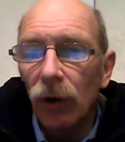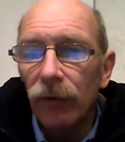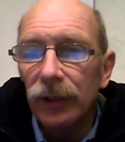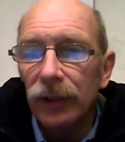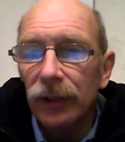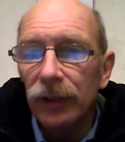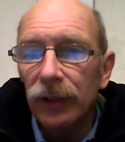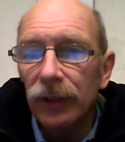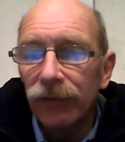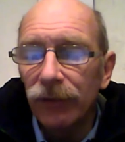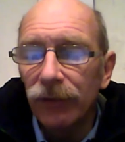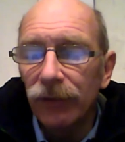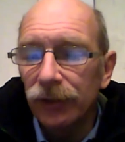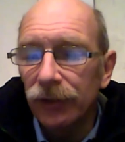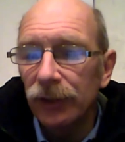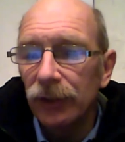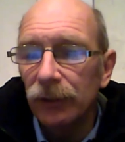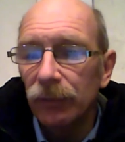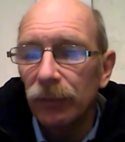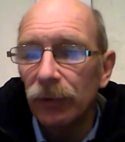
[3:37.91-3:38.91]
of the
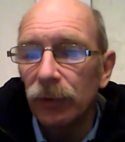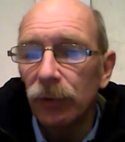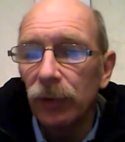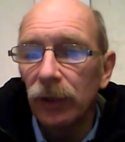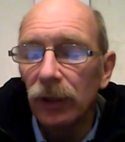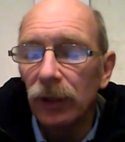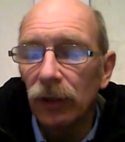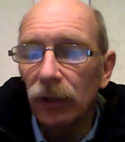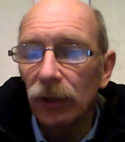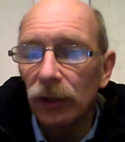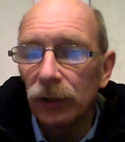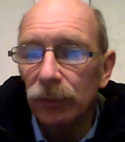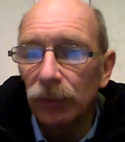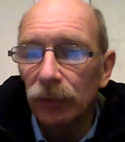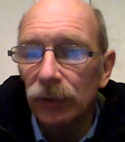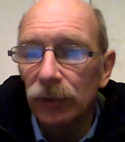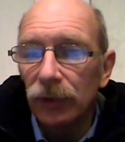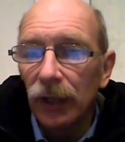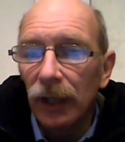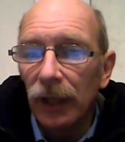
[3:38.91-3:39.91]
differences between the
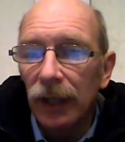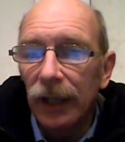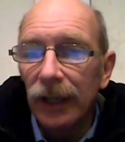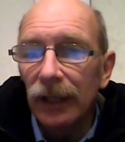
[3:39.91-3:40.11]
Gospels